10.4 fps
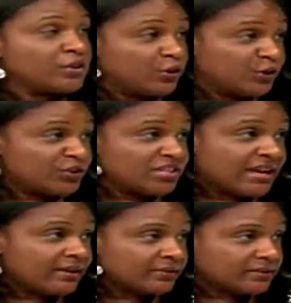to know your
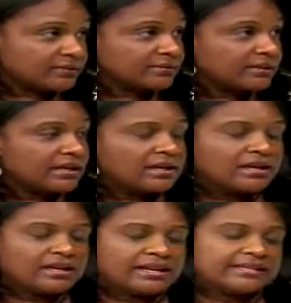child.
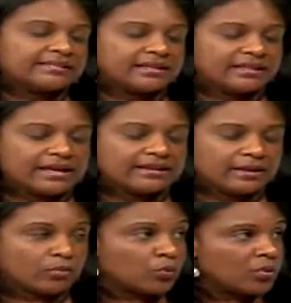And I say that
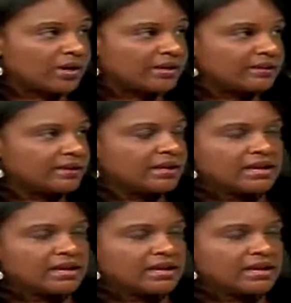number one.